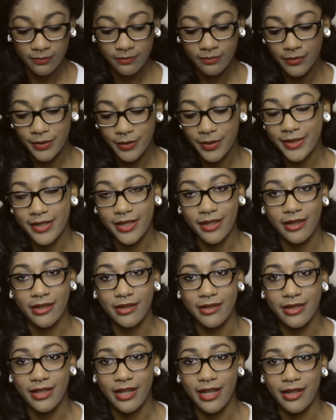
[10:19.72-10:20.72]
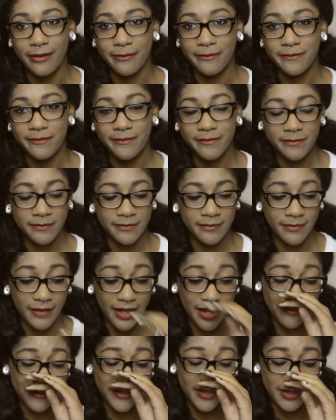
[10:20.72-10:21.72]
What was I gonna say?
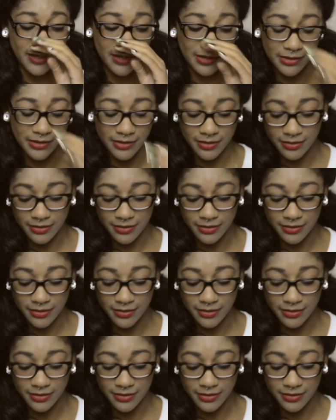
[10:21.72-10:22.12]
Abstinence.